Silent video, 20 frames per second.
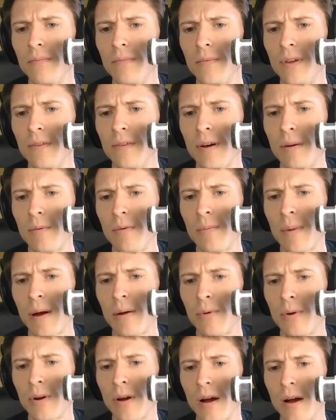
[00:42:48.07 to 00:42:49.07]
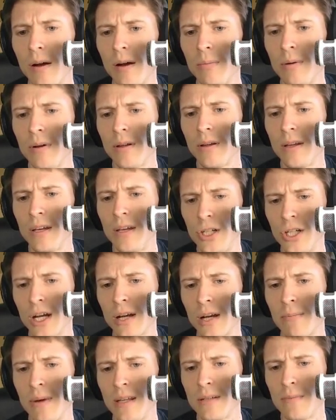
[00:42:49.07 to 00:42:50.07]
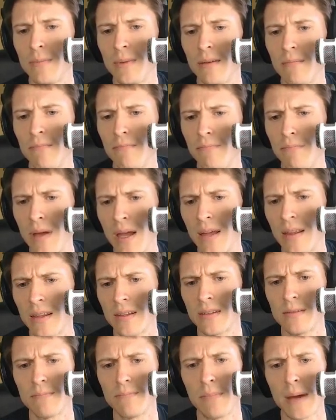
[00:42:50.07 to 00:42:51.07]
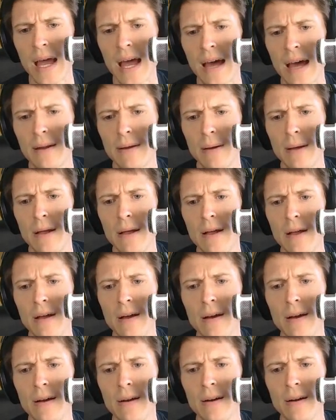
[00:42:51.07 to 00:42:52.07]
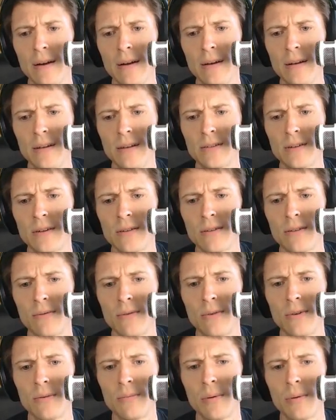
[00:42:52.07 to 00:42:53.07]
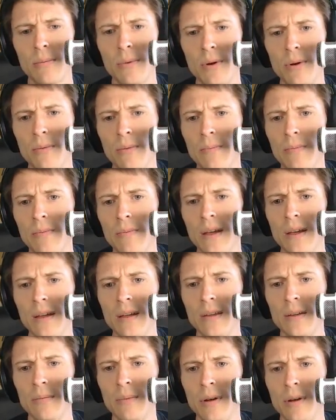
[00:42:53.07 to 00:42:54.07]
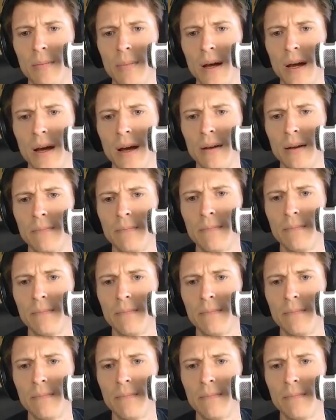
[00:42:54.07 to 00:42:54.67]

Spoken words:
If I move my rook up, he checkmates me. Man, that's bad. And he's also going to promote. It's pretty bad.